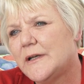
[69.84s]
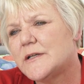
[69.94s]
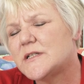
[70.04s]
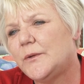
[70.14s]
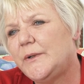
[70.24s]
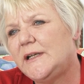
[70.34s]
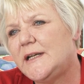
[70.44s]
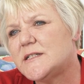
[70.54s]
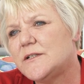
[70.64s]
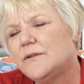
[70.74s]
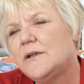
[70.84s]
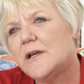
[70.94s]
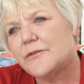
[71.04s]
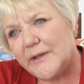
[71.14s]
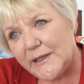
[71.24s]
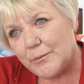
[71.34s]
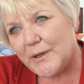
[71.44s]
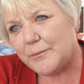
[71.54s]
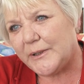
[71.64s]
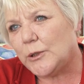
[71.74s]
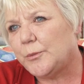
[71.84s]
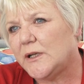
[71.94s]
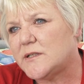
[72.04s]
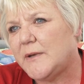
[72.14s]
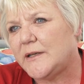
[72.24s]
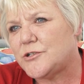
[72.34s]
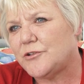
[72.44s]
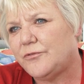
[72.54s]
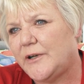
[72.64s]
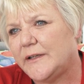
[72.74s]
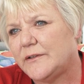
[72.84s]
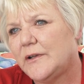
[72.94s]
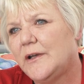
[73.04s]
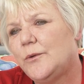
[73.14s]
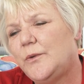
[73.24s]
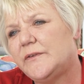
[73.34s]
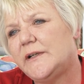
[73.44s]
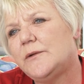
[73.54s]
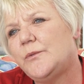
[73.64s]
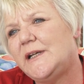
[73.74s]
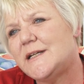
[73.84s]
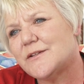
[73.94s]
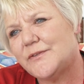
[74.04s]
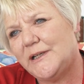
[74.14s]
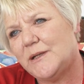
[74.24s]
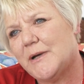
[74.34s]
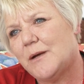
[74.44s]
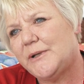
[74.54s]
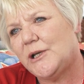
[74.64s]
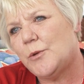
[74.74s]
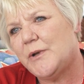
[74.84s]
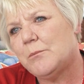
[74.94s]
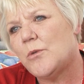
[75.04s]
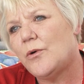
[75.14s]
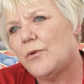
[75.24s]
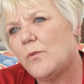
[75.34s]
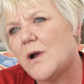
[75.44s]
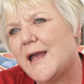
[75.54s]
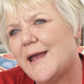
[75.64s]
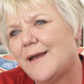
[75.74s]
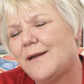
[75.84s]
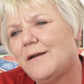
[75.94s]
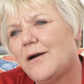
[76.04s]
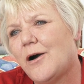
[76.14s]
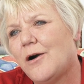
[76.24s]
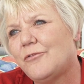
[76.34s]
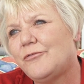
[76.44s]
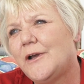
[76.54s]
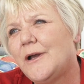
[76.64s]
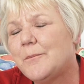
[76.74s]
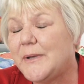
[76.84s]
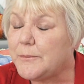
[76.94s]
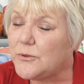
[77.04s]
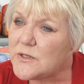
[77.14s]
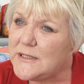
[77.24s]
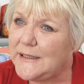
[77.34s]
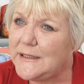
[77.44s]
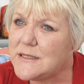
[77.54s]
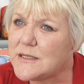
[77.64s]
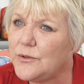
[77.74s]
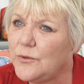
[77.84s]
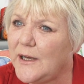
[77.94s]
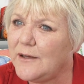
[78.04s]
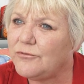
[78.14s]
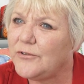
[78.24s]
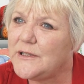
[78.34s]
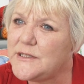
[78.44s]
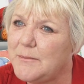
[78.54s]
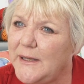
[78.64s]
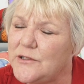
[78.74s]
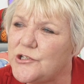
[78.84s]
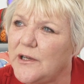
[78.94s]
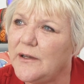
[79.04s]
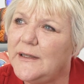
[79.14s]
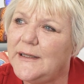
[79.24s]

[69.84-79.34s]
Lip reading: So we need to think about becoming a dementia friend. We need to think about becoming more aware of people's needs who have dementia.